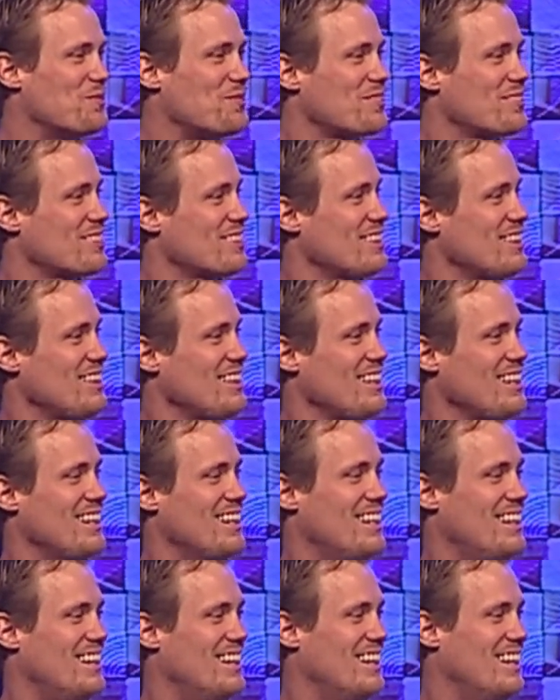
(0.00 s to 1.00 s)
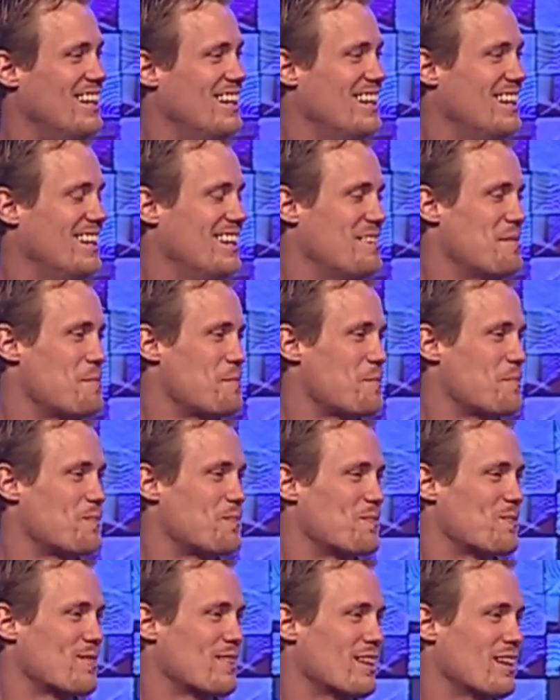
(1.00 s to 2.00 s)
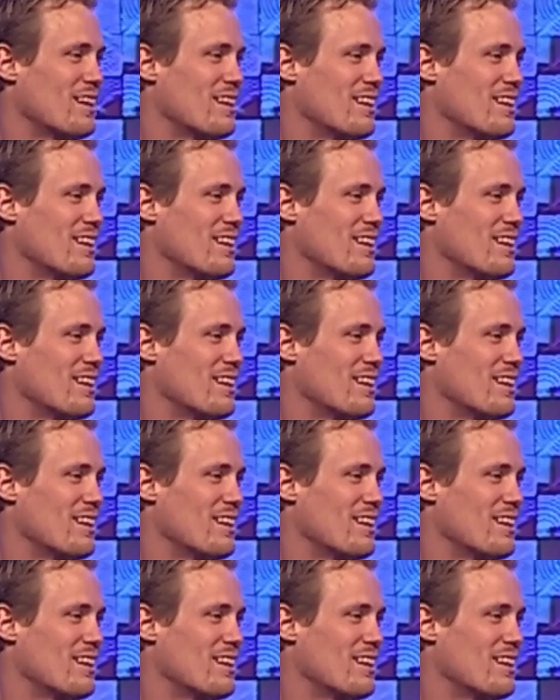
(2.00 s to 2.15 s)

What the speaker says: (no one is talking)